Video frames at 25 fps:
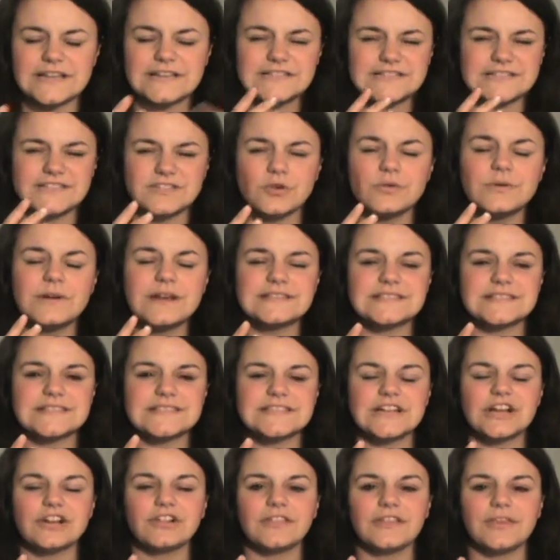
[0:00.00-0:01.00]
don't
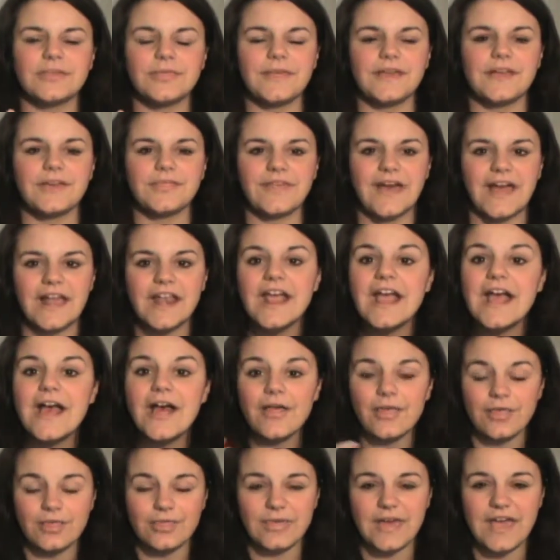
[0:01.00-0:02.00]
necessarily think that
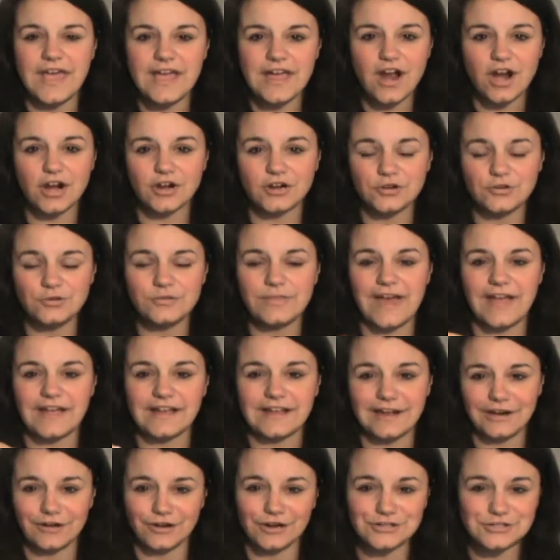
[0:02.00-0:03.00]
they are who
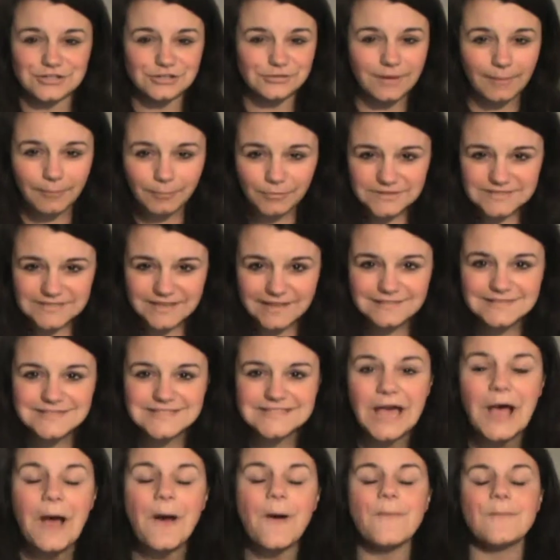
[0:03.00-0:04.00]
that character
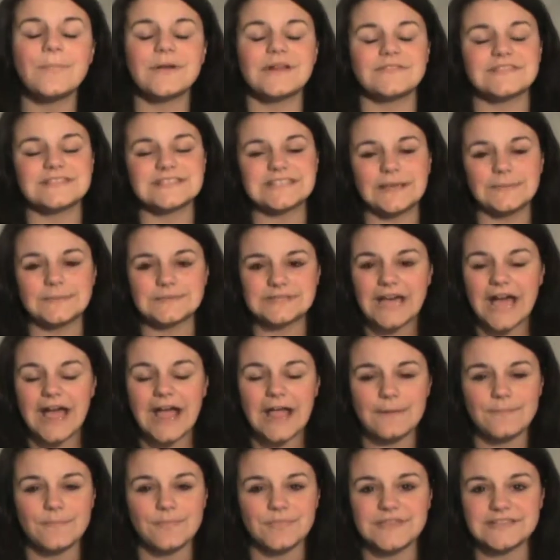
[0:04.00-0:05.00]
represents. But at the same
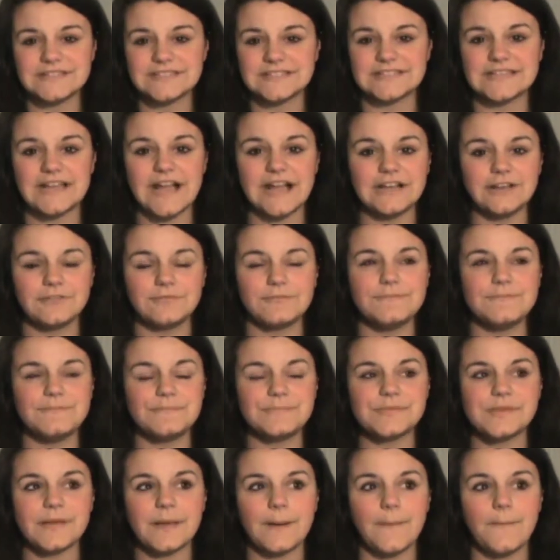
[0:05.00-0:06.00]
time, this is kind of
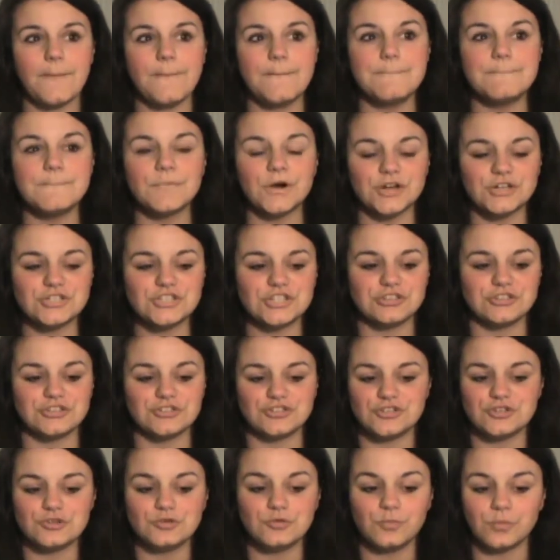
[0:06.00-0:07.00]
merging the
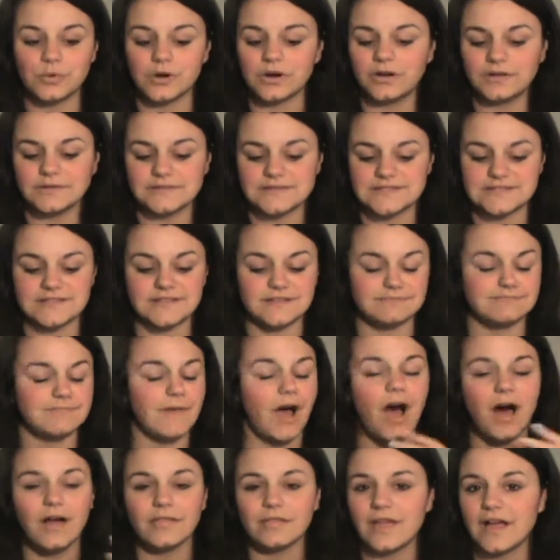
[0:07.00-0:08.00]
two worlds, the
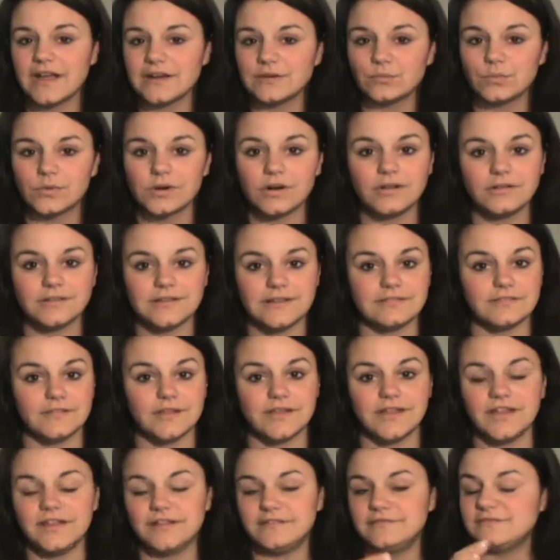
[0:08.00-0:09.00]
online world and
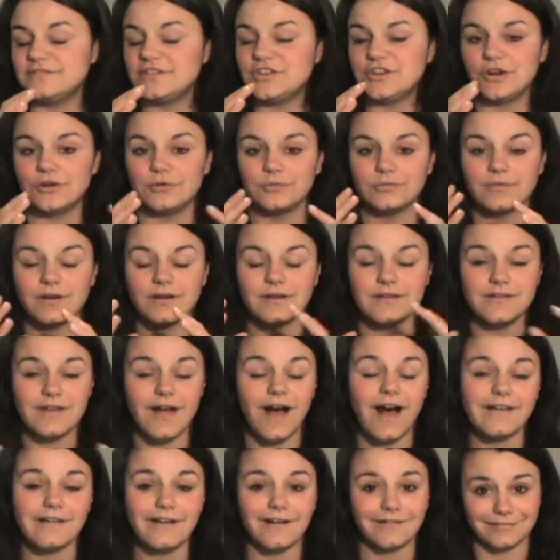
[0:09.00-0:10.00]
the
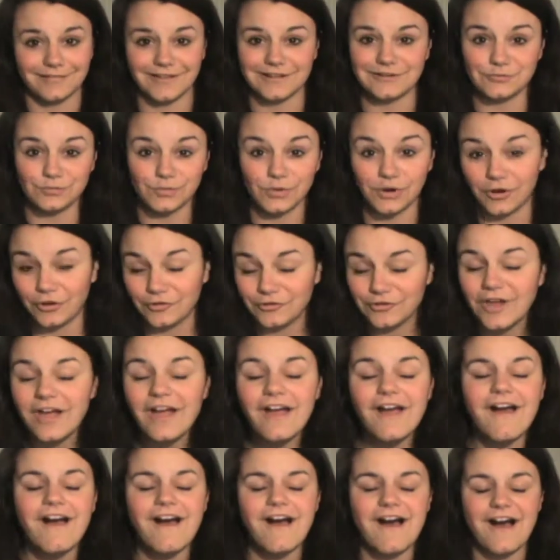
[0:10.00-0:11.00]
non-online world,
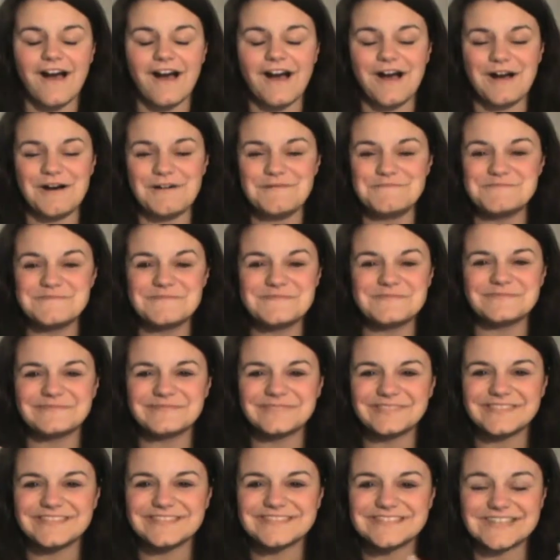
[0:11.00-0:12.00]

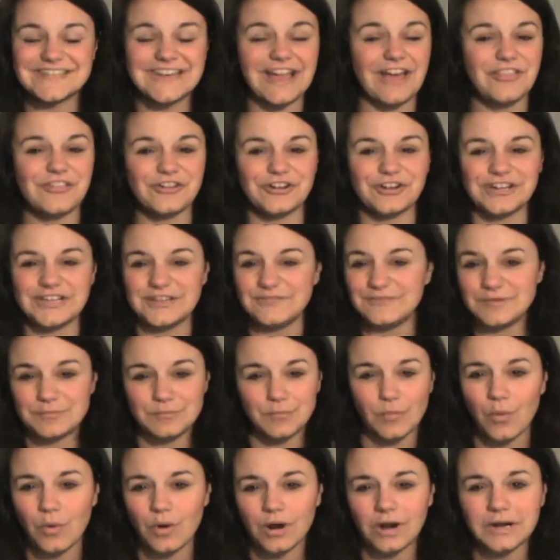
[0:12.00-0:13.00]
together even
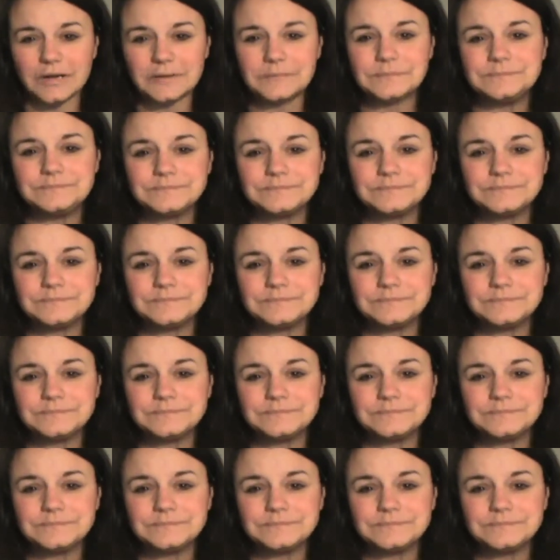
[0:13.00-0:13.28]
more.